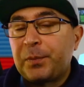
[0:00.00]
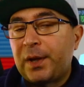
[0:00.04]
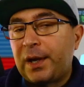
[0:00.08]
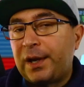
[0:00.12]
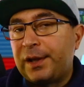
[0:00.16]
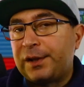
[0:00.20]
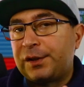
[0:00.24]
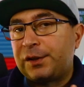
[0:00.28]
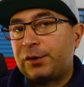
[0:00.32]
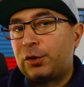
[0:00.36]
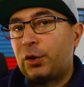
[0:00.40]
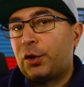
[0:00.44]

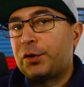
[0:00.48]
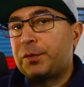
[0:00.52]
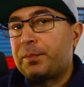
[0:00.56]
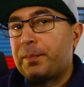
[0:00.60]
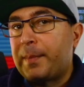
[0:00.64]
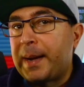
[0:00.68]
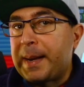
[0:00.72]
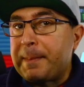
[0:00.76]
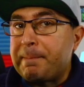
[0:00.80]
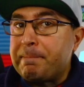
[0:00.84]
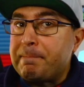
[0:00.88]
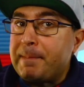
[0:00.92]
It's not
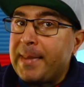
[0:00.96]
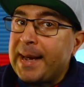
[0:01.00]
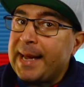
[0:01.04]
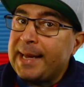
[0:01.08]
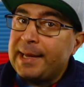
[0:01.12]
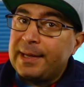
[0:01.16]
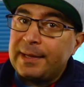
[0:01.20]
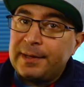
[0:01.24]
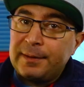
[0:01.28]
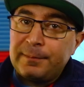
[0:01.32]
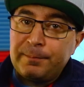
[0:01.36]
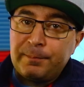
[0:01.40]
my
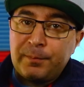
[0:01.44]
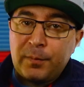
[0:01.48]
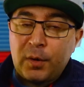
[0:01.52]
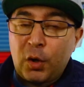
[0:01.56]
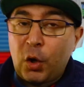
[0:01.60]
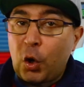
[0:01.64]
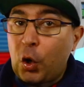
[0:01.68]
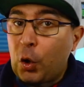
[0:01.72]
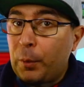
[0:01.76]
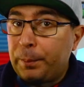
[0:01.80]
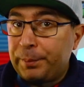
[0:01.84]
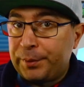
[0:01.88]
main
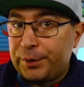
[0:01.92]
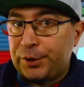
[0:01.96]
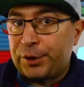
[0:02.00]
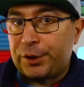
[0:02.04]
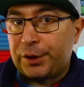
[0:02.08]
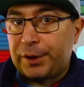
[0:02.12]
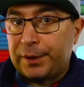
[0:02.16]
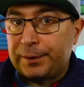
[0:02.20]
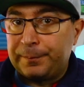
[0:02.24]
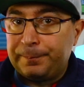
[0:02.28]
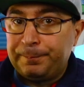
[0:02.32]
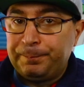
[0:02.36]

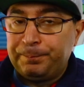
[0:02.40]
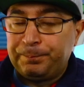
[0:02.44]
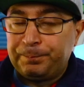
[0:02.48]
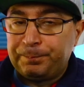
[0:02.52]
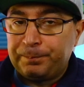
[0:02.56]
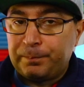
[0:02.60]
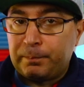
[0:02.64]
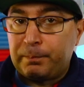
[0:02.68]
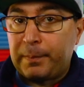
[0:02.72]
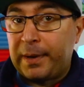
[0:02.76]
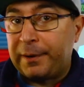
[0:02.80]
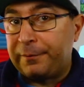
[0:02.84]
option,
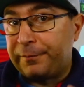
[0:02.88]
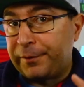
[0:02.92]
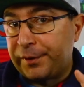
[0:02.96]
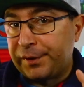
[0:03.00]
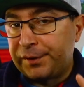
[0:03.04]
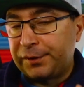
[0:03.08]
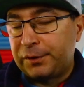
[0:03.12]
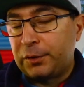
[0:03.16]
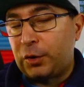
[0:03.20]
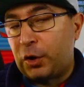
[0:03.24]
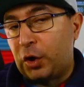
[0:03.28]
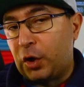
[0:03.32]
my
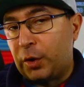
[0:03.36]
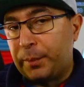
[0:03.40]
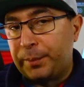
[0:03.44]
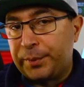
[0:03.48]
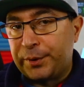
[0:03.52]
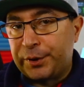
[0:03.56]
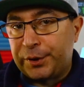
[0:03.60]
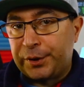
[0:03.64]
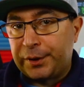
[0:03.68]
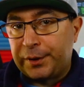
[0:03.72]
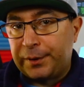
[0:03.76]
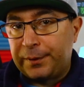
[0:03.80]
first
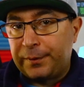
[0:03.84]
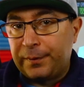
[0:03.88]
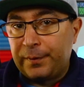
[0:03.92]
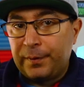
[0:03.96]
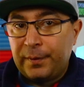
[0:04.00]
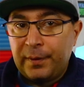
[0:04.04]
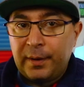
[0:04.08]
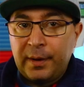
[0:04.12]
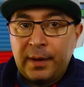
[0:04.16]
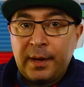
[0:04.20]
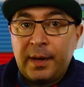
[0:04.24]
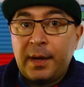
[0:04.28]
option,
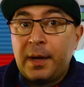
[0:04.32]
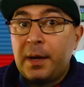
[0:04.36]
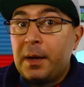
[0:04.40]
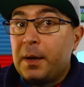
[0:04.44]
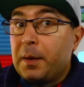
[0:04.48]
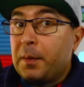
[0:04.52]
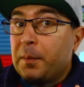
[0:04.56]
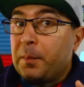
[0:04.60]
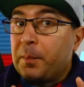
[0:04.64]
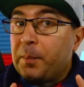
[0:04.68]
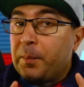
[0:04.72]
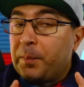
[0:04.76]

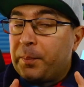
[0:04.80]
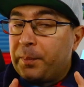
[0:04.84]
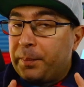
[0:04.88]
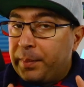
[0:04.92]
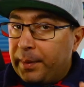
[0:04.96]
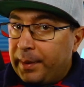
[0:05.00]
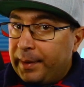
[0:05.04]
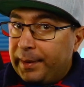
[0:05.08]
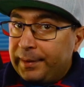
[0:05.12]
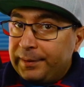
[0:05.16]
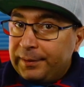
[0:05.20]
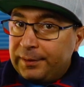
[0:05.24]

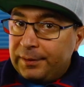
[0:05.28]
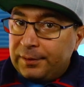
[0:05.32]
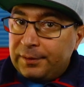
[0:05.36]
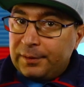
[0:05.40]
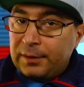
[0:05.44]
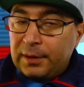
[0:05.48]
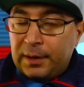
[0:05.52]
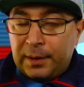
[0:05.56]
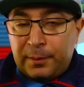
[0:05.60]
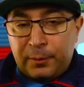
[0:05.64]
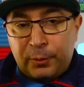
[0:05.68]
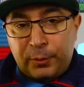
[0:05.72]
but
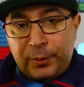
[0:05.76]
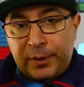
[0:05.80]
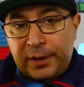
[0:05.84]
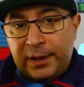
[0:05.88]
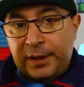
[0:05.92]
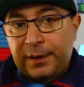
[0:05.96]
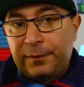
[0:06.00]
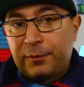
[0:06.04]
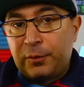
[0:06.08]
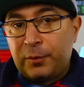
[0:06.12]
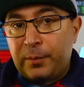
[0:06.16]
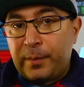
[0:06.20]
I'm gonna
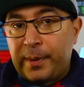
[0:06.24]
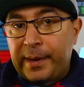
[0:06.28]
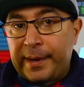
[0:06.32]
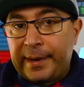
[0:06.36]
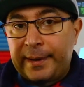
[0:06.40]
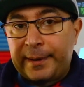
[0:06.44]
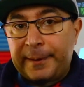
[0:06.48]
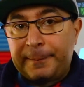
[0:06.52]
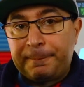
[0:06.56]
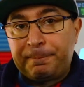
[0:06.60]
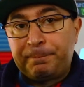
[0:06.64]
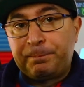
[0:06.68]
give you
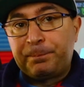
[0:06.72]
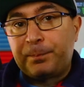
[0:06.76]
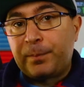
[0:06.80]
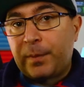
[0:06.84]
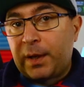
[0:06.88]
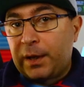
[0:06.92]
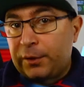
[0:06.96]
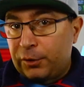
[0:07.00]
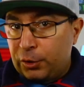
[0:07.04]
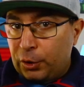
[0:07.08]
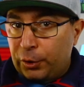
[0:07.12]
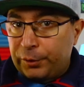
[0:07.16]
my
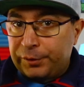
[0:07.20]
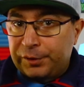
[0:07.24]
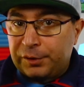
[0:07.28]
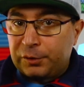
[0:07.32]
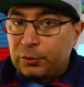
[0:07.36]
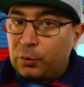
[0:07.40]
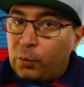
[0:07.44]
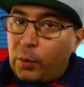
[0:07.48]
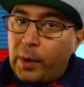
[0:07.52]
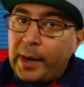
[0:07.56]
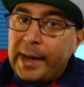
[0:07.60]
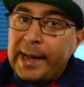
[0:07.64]
thoughts
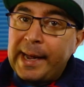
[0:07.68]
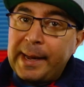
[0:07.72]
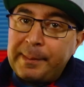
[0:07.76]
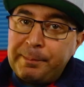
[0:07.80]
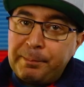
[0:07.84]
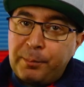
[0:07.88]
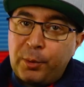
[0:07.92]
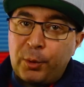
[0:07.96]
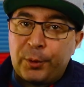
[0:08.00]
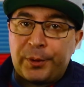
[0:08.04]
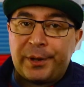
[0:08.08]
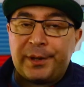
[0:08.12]
why I
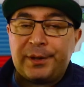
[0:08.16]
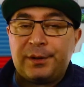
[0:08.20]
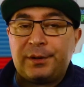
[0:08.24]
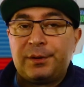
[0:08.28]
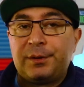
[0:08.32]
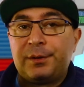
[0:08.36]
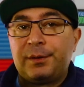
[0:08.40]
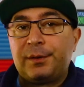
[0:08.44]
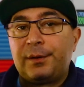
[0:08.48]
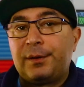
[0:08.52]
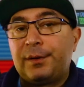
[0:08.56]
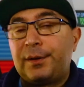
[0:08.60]
bought
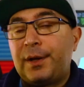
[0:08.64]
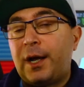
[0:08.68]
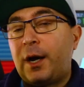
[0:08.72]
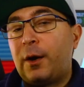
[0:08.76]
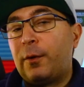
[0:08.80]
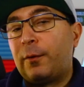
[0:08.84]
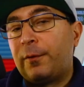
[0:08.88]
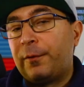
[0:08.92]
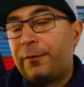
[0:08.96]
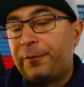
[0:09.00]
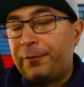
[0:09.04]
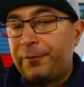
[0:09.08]
it.
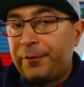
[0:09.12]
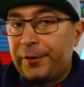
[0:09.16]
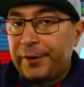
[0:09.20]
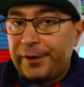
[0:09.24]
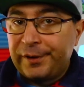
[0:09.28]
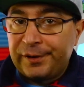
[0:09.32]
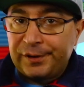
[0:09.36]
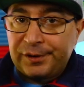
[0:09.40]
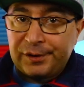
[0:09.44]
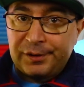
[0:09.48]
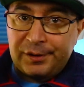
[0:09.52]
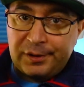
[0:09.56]
Now,
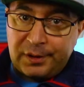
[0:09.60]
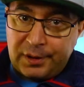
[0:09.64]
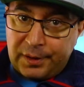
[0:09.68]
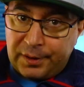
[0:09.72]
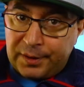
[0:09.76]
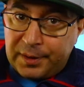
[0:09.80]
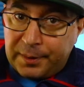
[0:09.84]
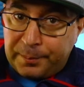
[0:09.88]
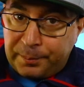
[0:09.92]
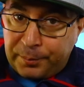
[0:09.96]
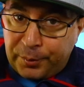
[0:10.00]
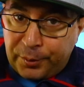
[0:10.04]
first,
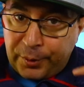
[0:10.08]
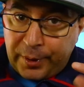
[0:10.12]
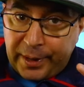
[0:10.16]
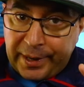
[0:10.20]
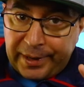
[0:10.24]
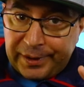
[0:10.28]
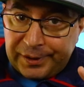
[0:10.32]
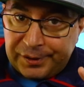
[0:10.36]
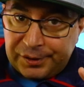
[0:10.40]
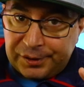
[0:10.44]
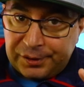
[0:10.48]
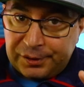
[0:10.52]
the
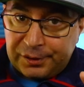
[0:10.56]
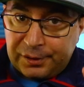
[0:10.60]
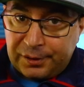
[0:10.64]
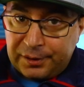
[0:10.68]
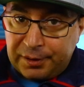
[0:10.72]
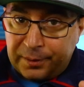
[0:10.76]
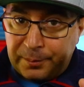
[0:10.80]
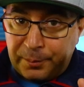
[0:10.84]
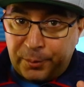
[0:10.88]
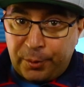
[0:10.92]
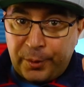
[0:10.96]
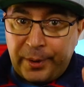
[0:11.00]
price.
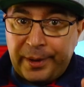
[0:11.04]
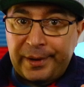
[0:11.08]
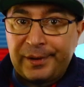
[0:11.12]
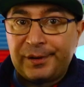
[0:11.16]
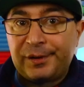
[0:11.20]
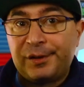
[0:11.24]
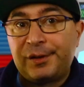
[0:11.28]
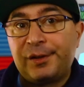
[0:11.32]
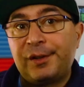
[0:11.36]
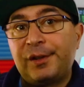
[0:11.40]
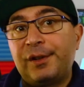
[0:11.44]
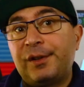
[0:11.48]
The
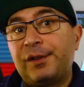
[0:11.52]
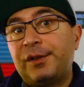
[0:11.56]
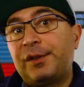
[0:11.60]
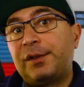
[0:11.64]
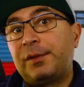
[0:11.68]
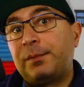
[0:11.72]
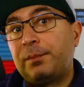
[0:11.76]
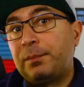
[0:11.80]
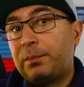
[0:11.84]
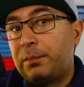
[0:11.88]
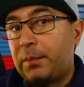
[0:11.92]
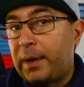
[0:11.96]
price
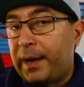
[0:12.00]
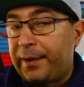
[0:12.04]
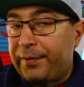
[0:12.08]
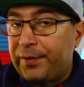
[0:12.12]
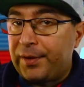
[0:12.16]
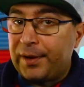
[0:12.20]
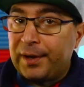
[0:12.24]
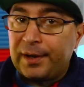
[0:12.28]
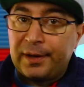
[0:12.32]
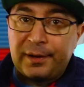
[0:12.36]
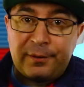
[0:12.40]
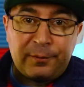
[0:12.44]
is, I
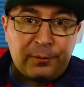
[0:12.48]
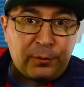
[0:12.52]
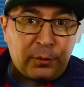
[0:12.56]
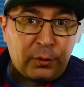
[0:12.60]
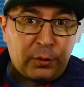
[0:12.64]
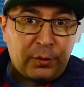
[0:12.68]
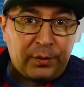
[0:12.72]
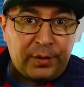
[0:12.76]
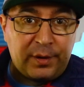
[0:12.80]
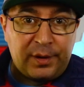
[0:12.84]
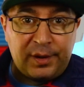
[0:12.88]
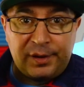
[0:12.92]
think,
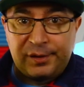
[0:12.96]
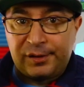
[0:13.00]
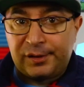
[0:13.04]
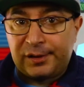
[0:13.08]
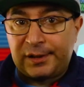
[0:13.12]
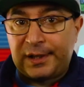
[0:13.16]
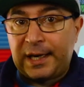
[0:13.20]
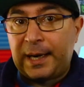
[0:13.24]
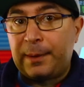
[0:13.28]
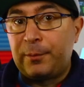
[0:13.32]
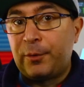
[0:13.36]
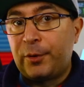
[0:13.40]
for this
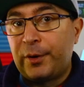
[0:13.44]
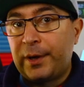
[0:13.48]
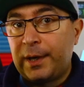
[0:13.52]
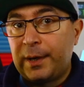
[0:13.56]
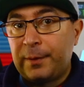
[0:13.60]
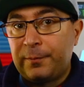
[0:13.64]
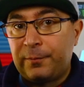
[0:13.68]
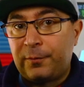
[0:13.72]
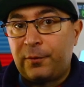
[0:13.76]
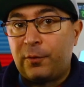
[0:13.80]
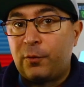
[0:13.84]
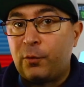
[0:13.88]

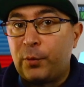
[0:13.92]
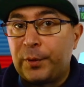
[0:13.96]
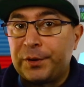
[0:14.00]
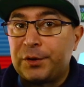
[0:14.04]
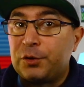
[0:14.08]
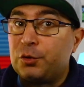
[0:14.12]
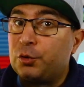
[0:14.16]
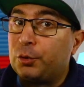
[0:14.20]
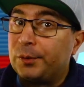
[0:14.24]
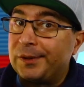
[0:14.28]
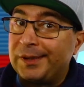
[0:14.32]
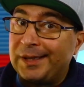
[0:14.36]
camera, for
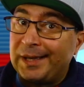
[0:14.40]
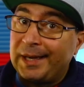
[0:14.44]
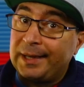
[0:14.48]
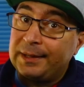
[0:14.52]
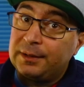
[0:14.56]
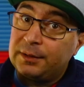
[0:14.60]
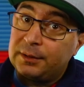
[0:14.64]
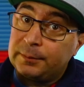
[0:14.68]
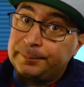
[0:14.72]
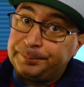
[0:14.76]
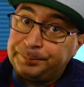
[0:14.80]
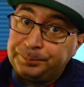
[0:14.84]
what you
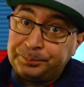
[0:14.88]
get,